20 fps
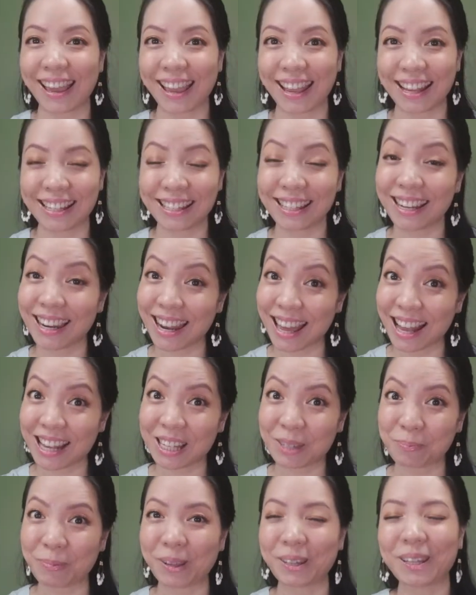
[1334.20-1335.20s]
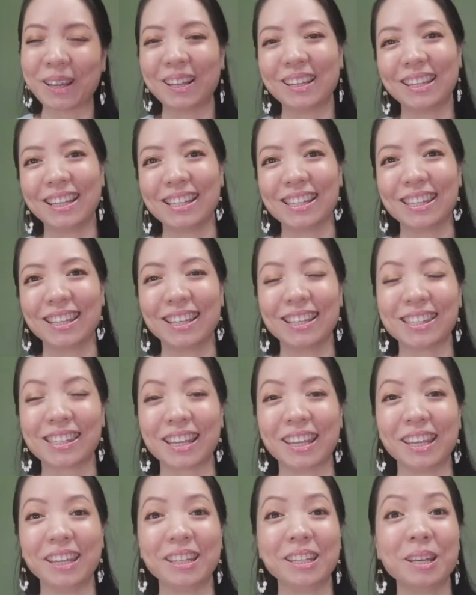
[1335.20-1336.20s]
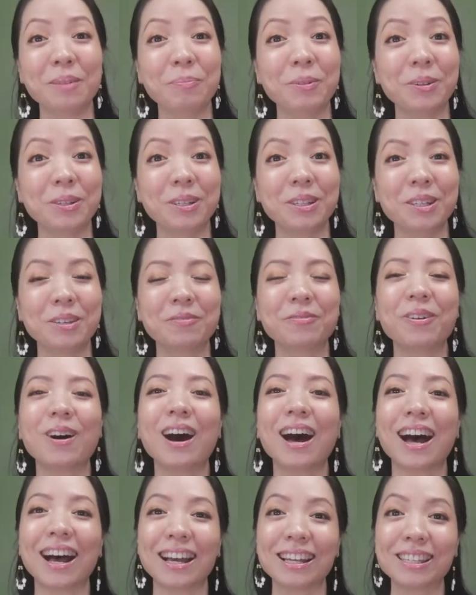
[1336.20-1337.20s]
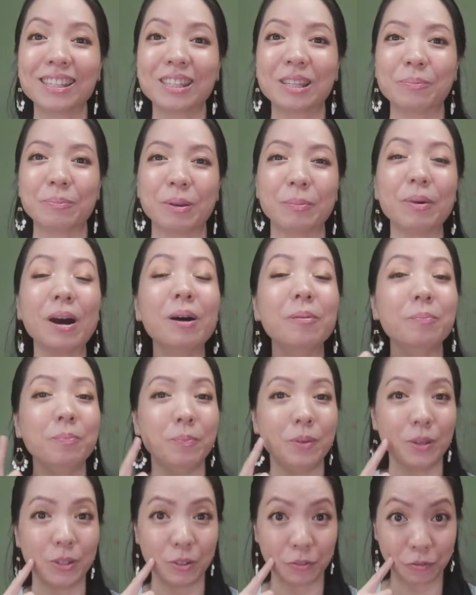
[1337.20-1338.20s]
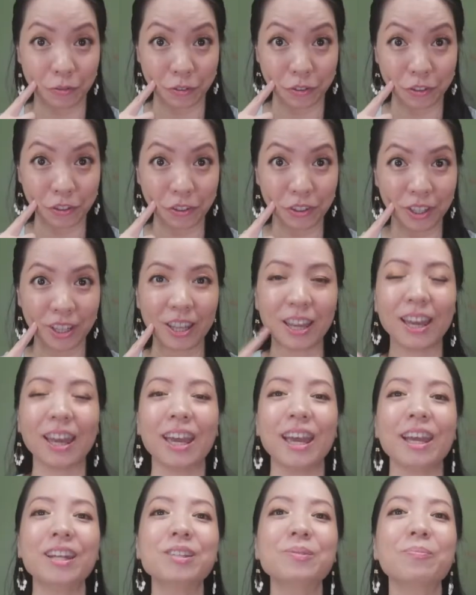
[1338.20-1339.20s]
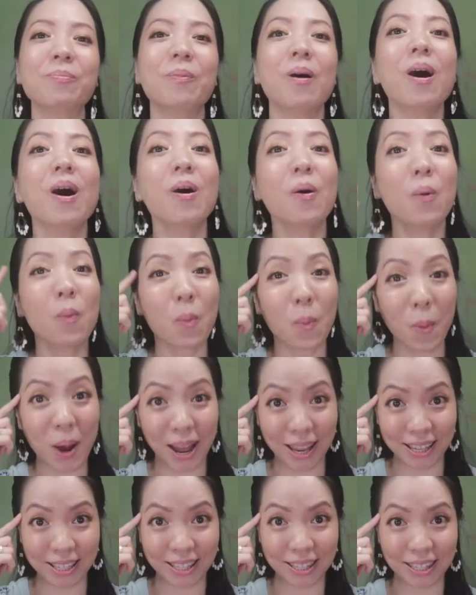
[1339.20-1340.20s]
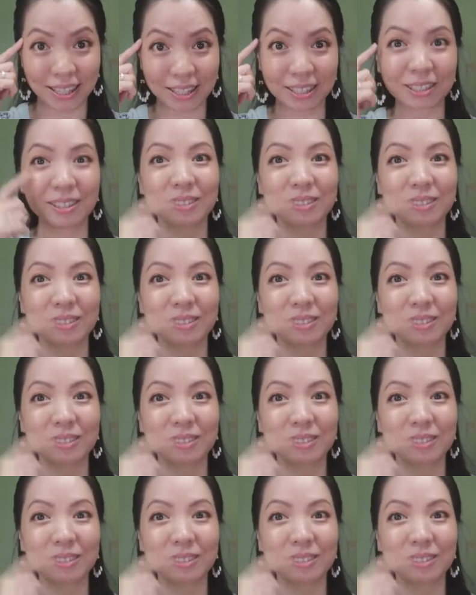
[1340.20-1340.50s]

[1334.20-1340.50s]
And last but not least, here's an inner beauty tip for us to be more beautiful and more wise.